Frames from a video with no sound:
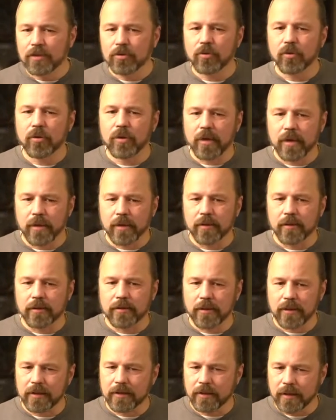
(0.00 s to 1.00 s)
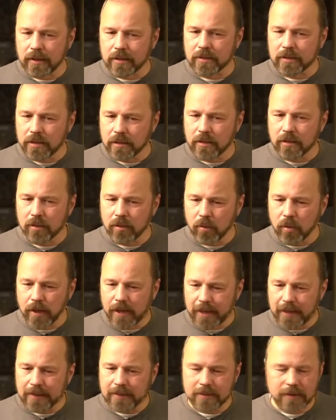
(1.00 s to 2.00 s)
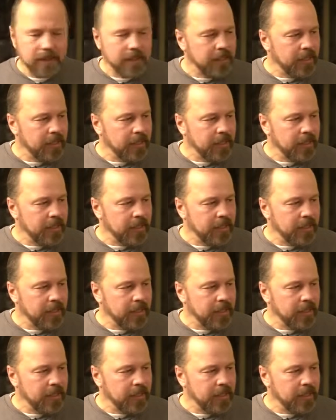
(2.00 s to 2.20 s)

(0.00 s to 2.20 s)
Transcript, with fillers: took uh, the things in her own hand,